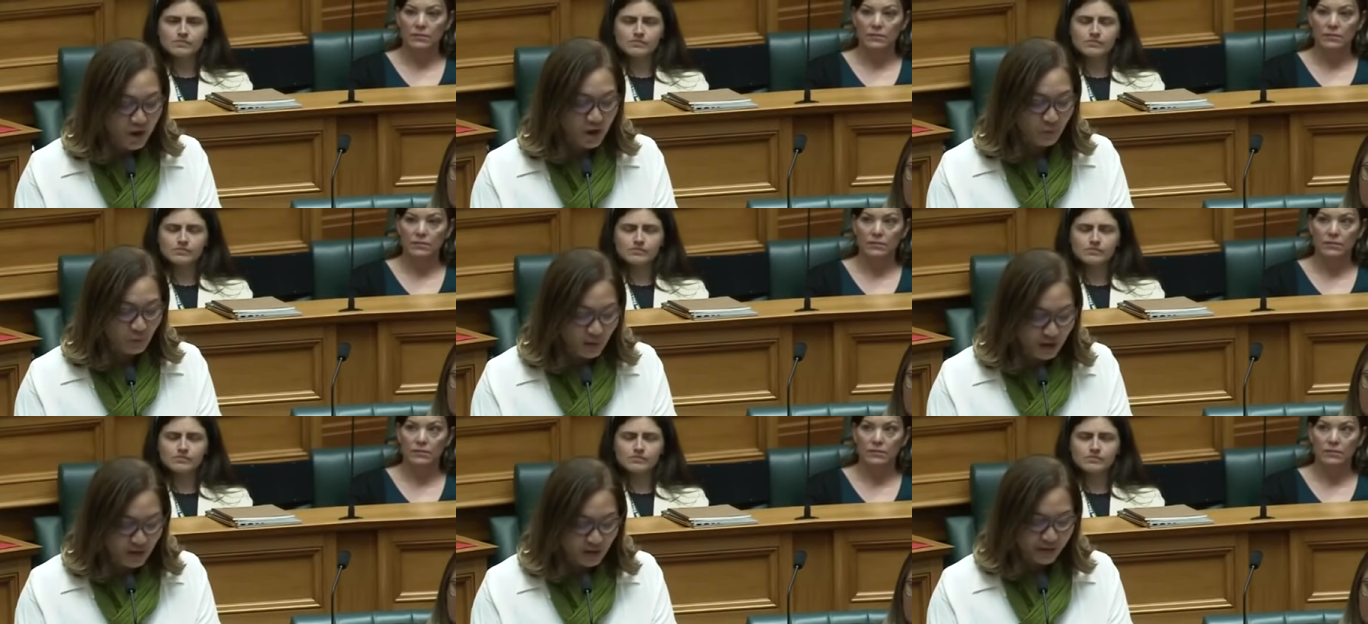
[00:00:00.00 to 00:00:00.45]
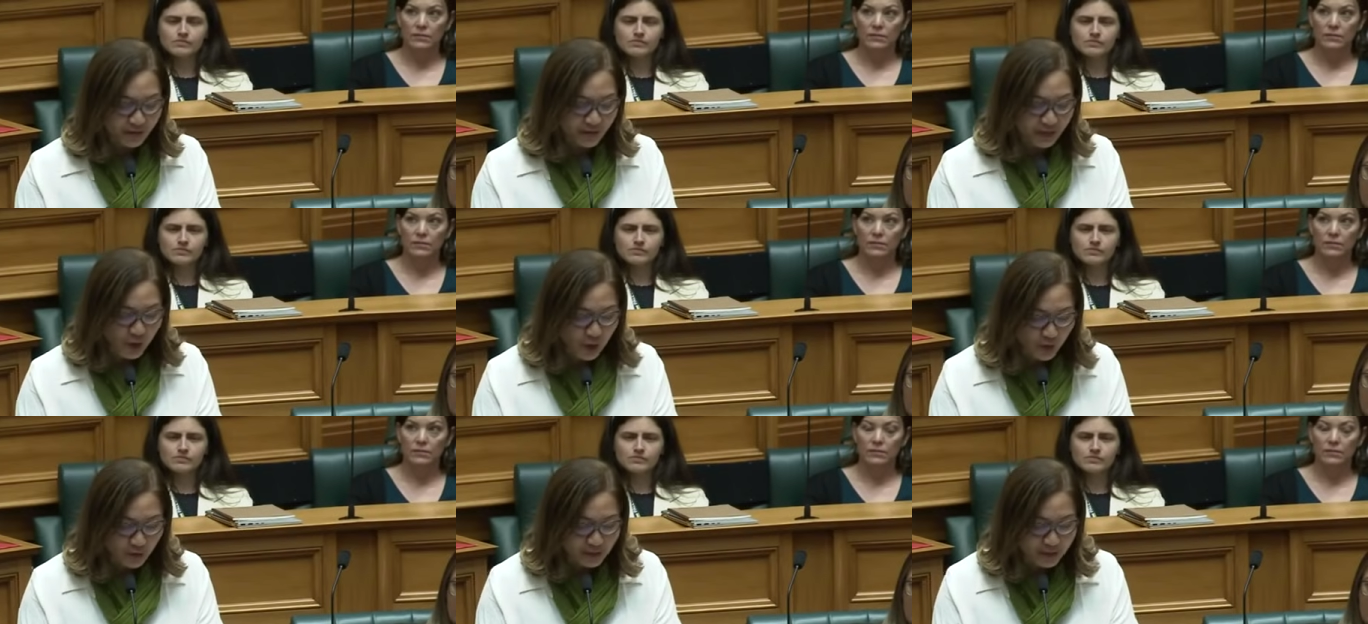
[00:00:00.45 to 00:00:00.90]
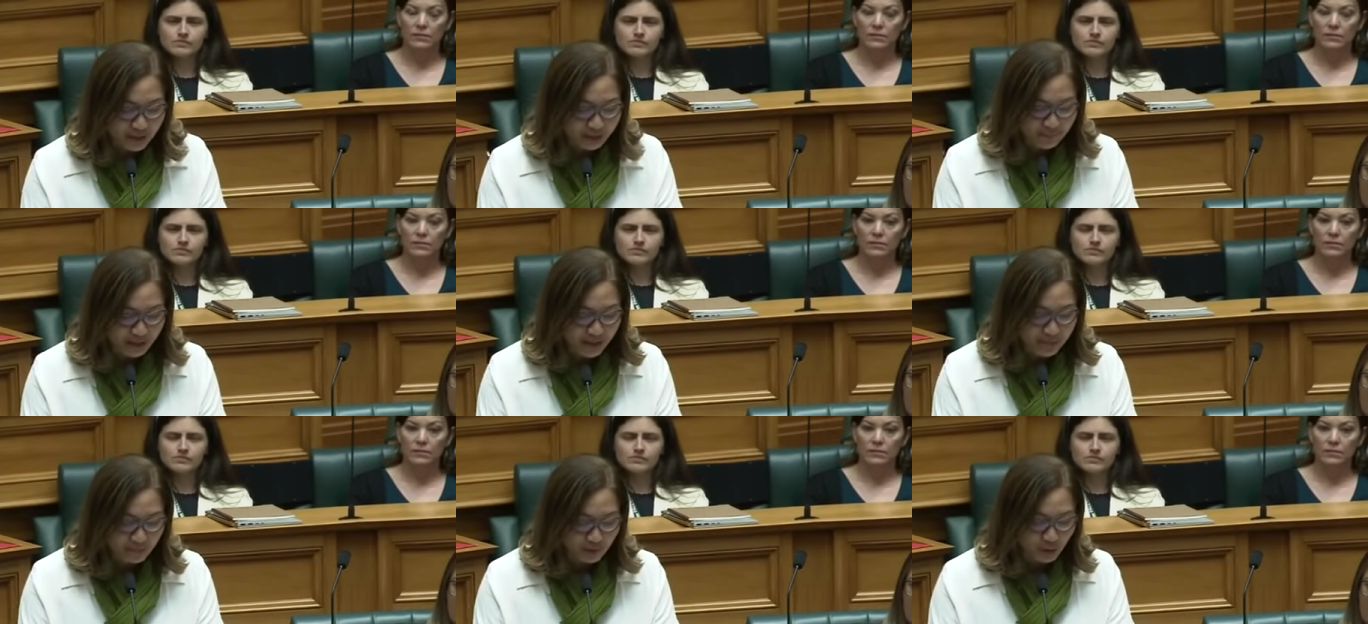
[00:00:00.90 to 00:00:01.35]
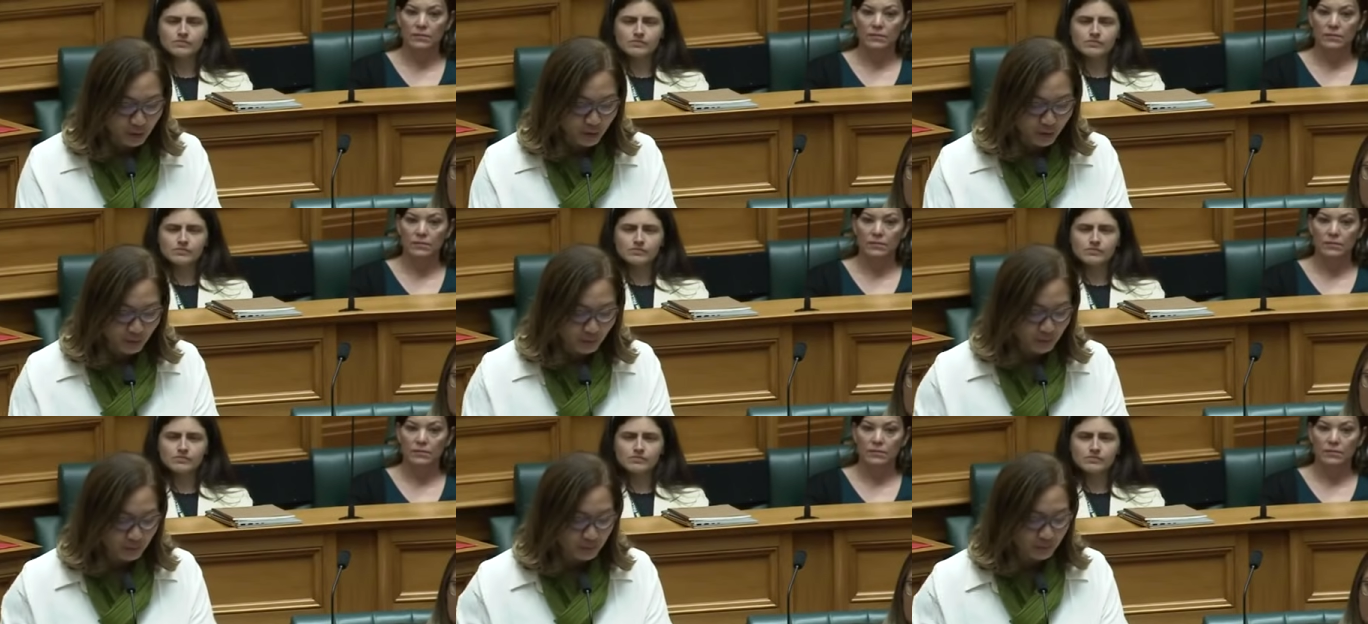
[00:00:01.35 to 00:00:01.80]
Speaker 1: while the only people
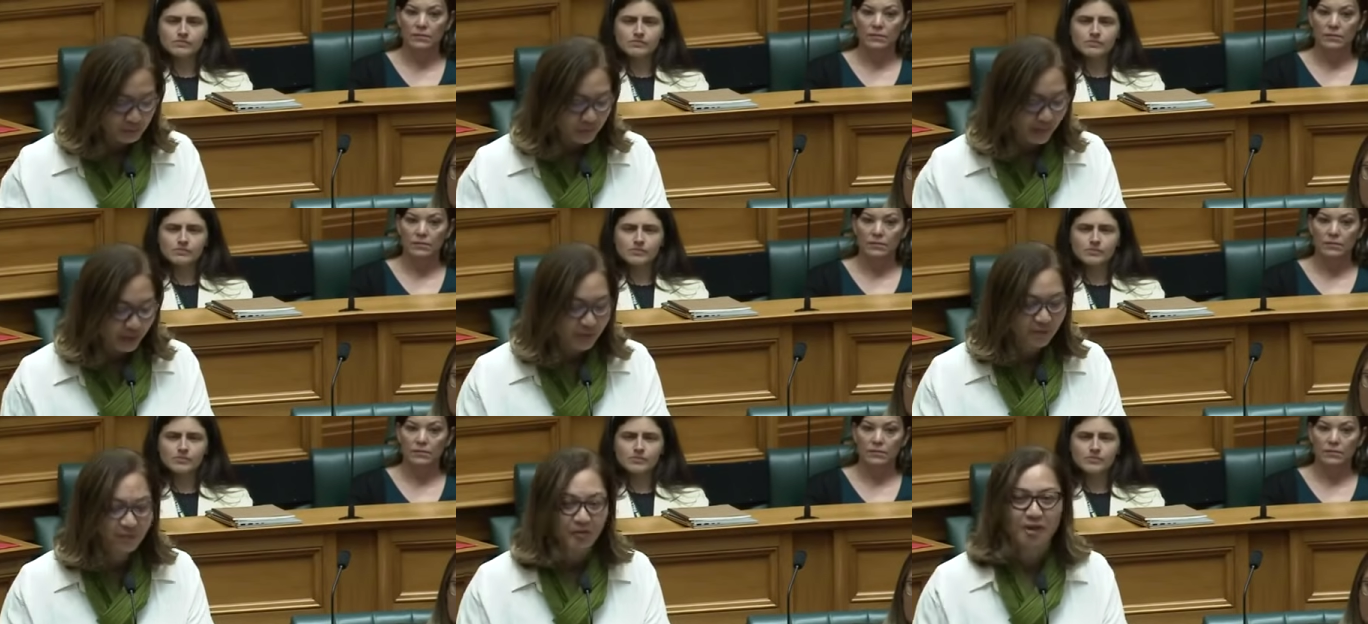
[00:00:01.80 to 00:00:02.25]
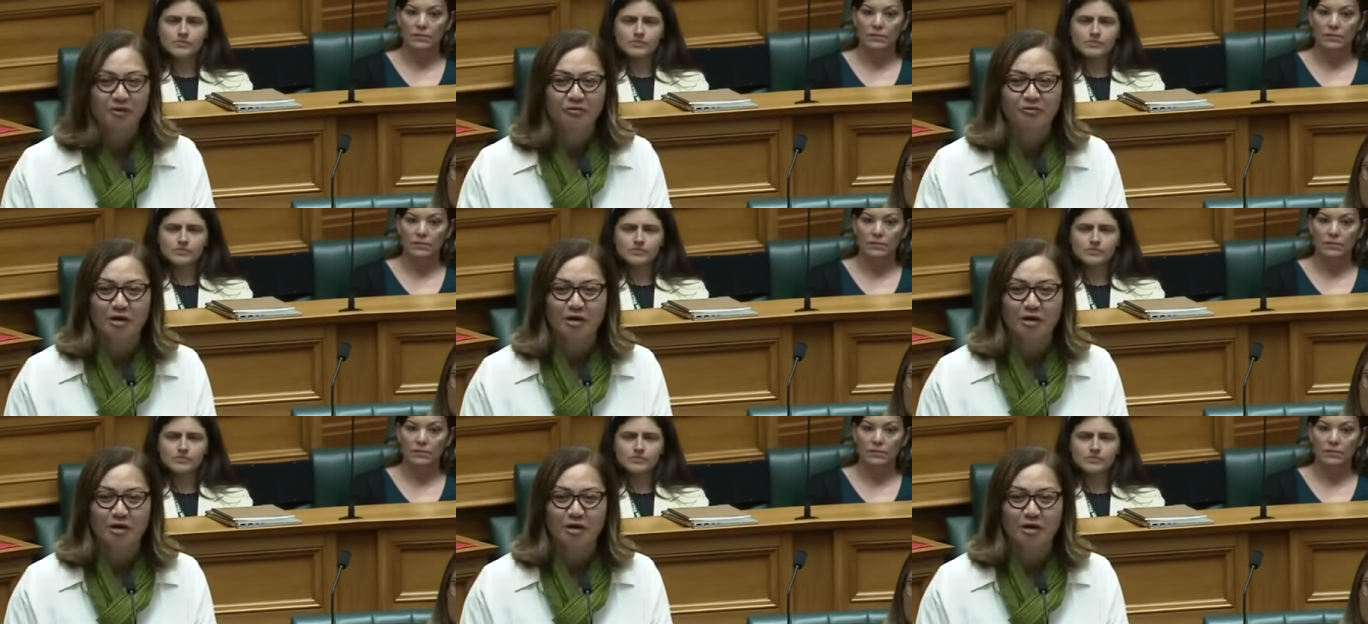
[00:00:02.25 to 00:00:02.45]
who will benefit